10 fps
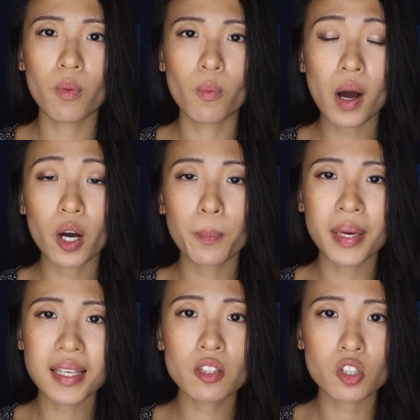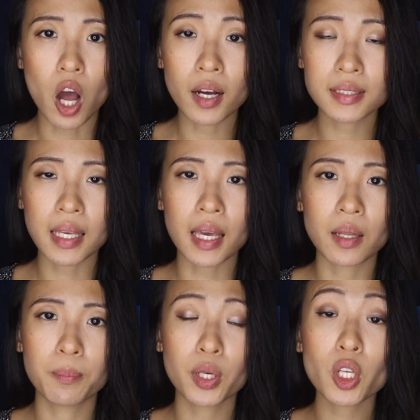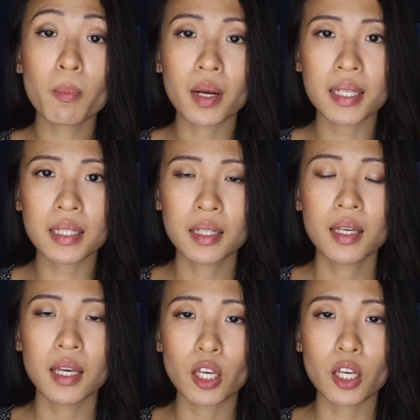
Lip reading: while picking stocks and putting your money